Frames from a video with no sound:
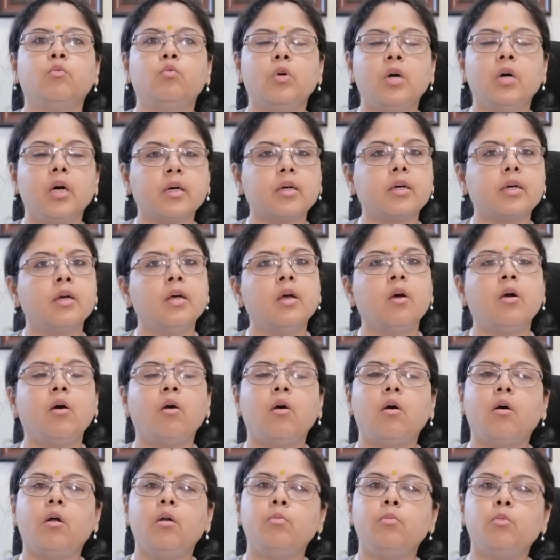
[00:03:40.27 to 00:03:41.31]
work
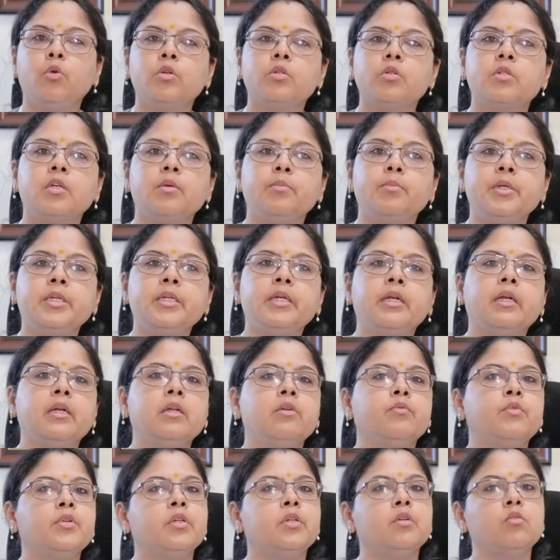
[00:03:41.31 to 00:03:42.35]
almost
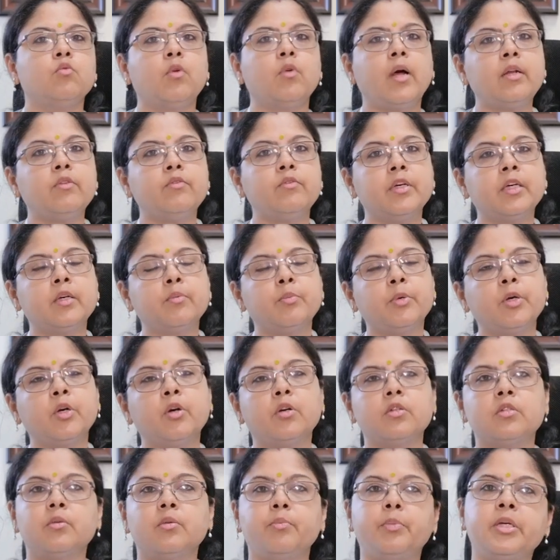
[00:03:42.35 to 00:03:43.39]
immediately within 1 week,
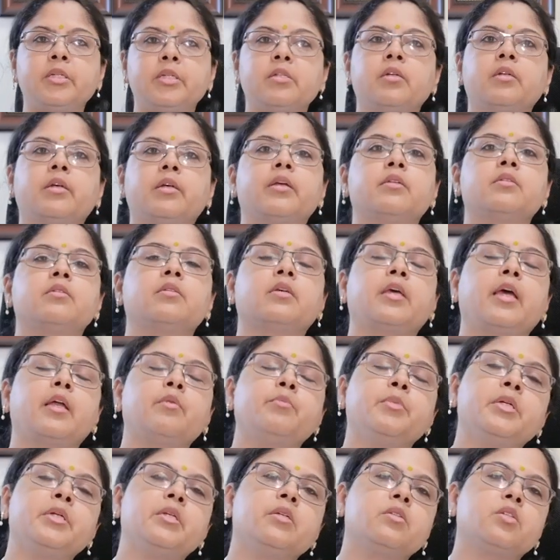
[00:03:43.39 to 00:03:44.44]
because the patient
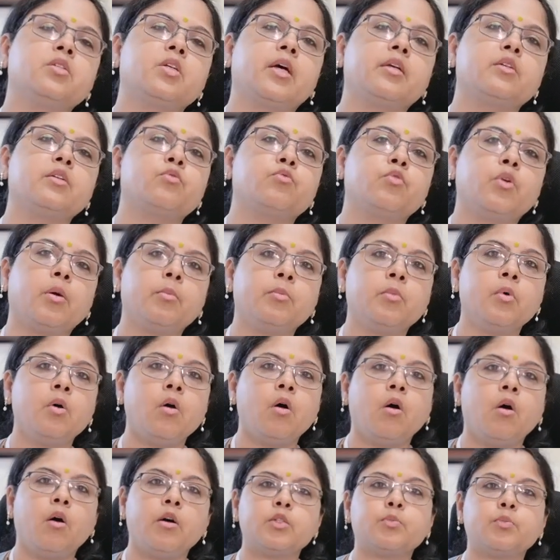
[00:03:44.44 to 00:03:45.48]
can be discharged from
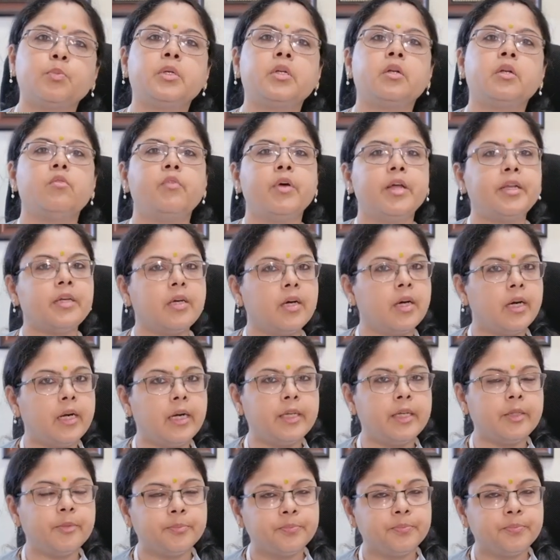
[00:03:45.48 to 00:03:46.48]
hospital very early.